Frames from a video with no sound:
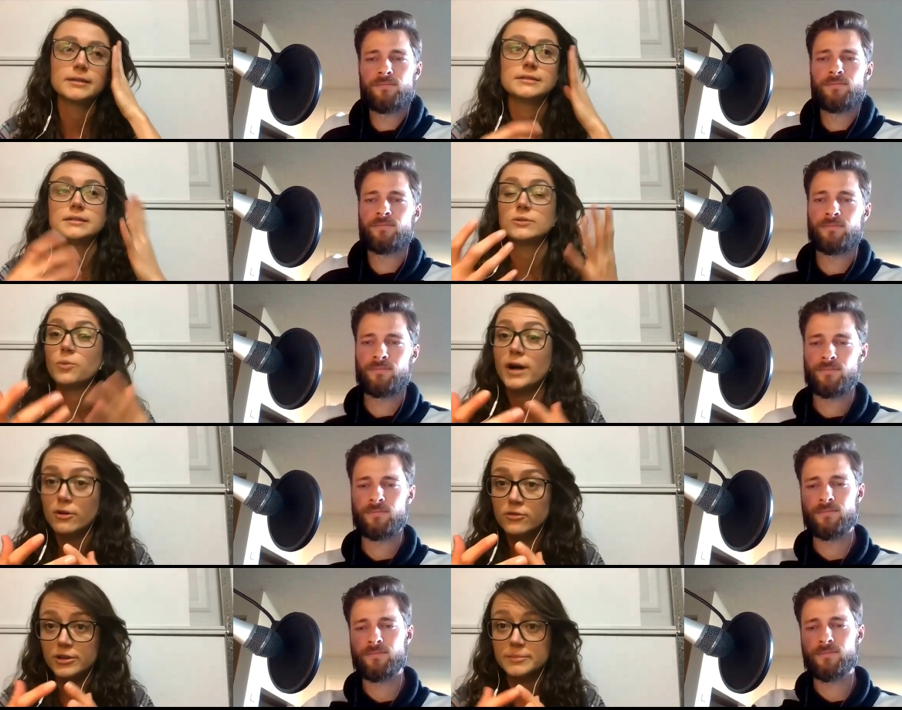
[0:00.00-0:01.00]
Speaker 1: did well
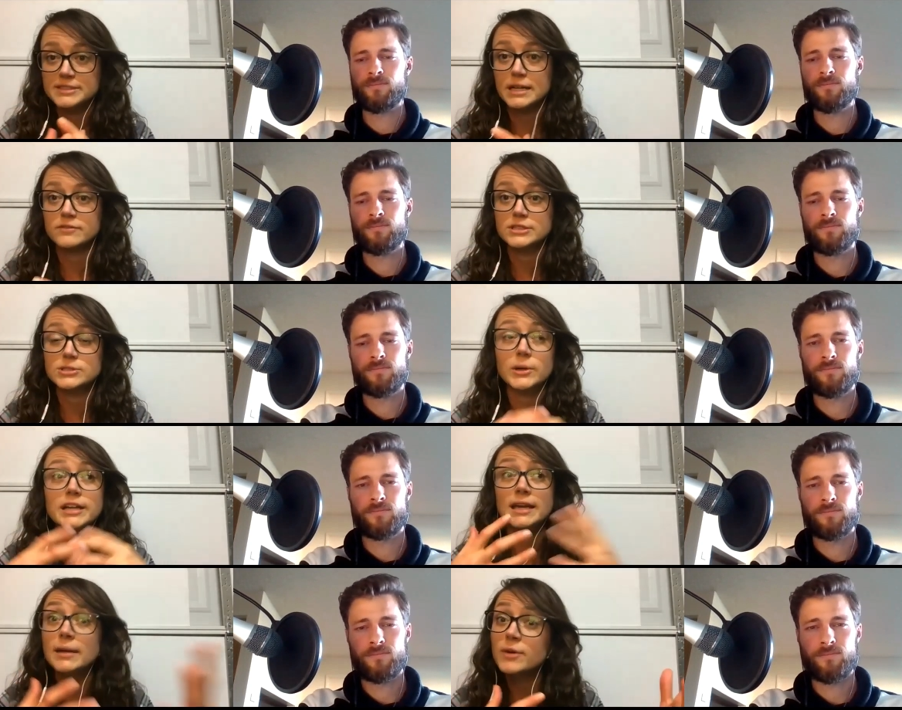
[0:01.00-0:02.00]
for themselves. And so I
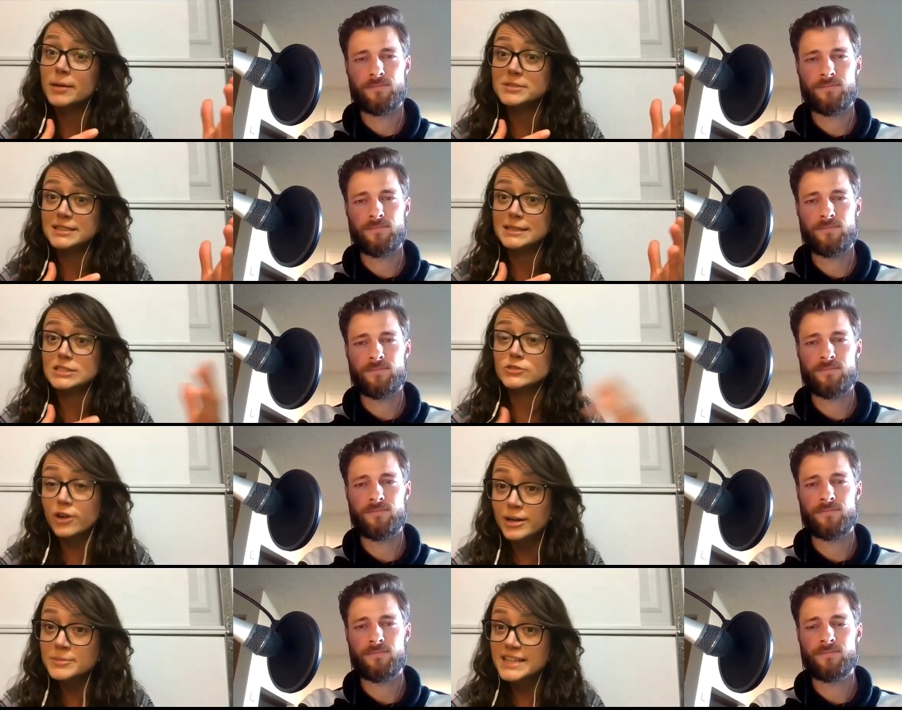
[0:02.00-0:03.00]
came up to this
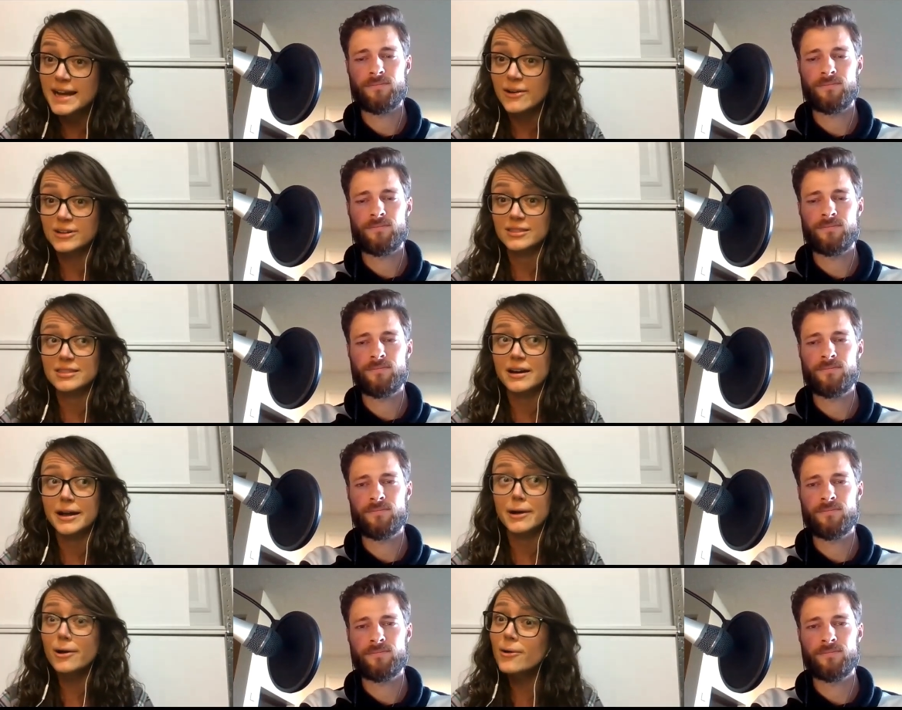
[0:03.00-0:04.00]
farm town and
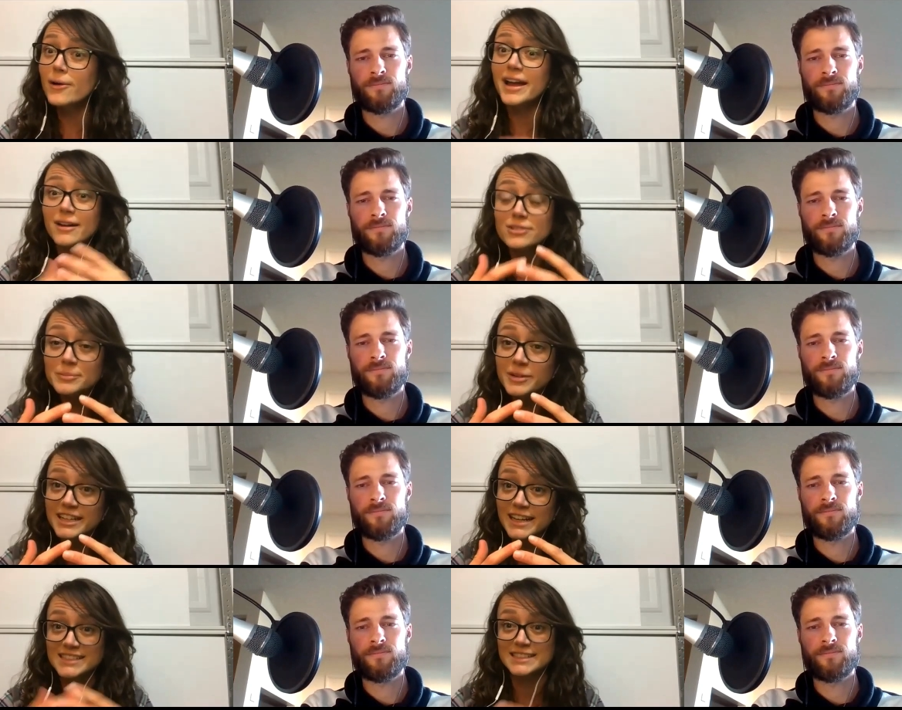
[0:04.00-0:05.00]
thought, oh, everybody
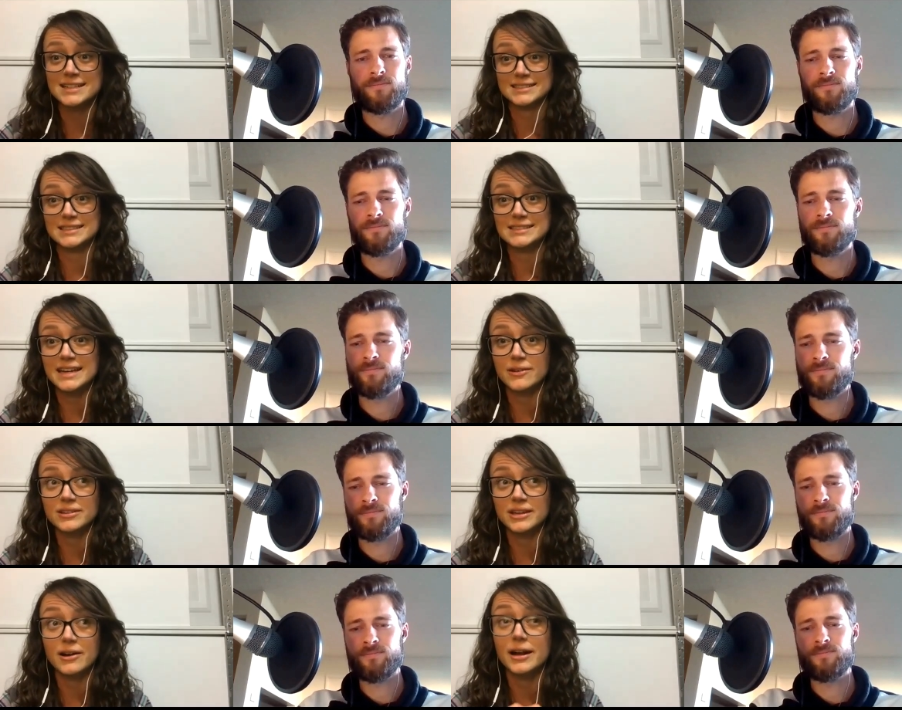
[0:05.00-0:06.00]
has access to
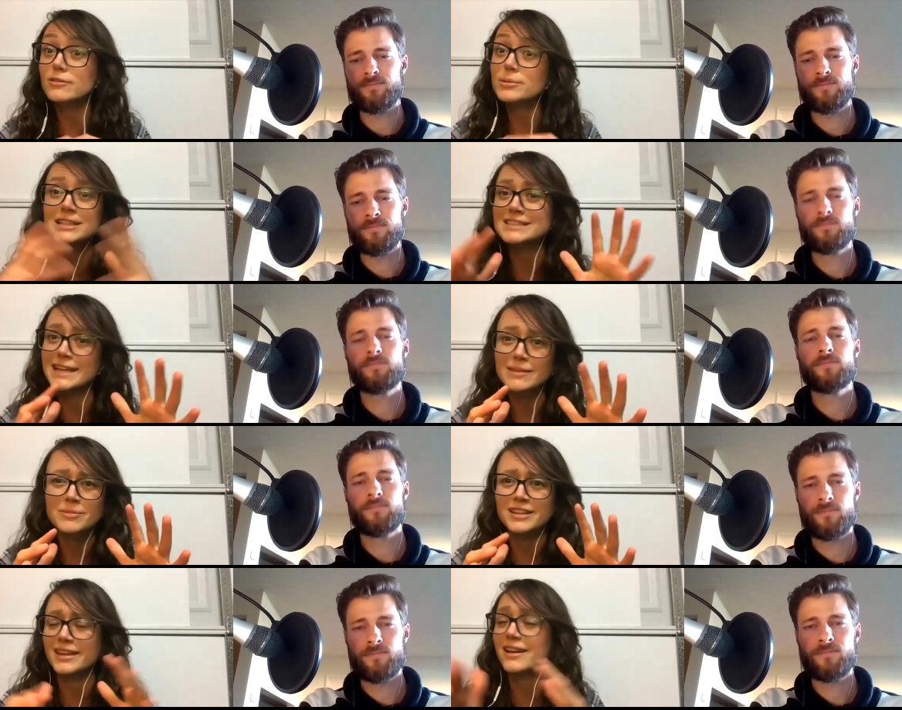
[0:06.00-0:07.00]
healthcare. Everybody's like
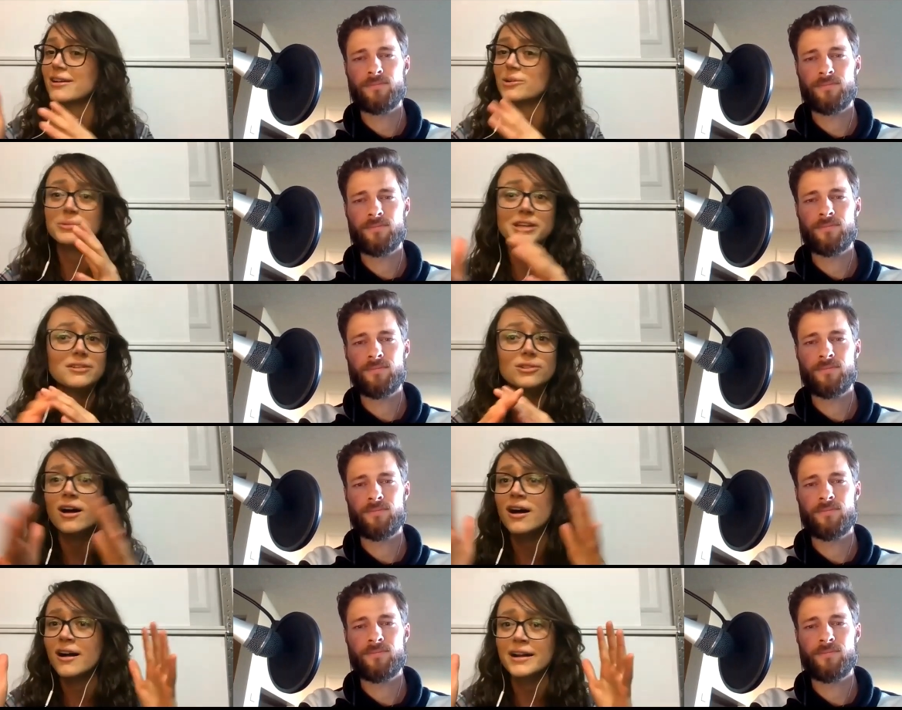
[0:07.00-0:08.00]
me. They got a week
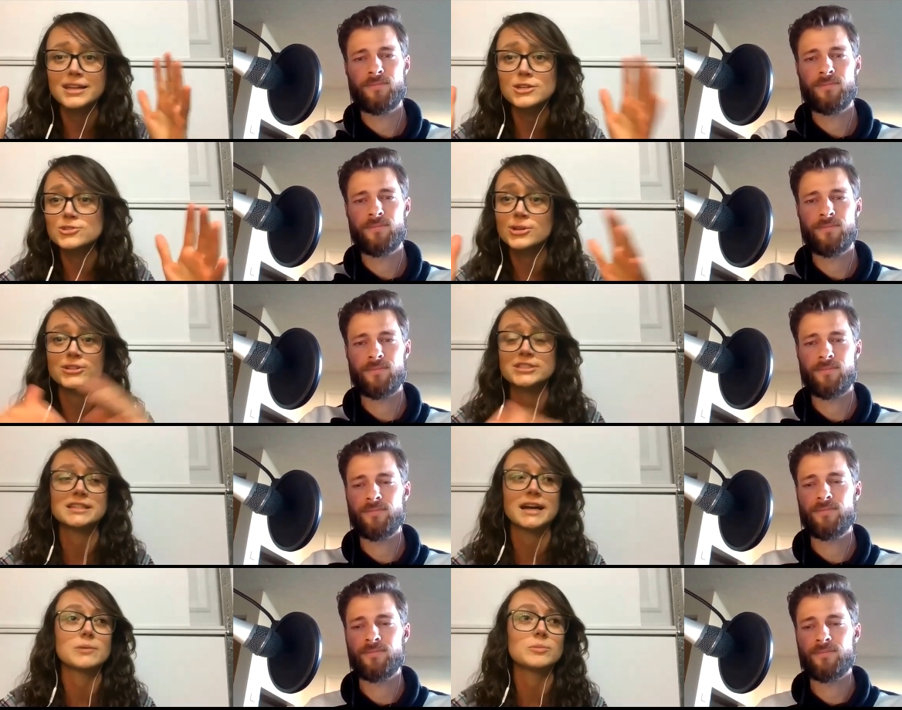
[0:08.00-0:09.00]
long intro into
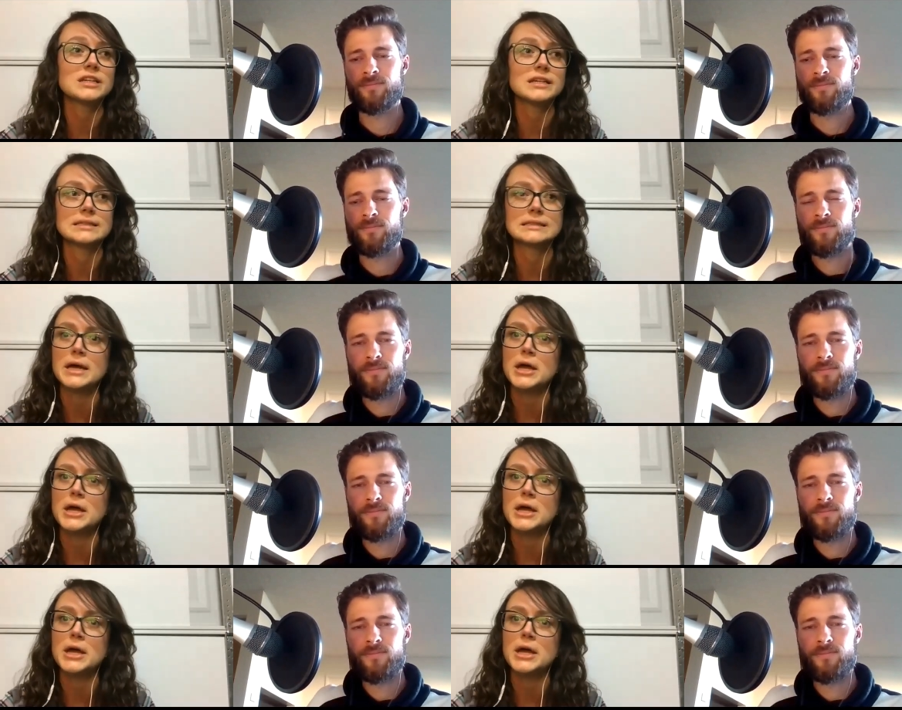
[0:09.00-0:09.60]
diabetes.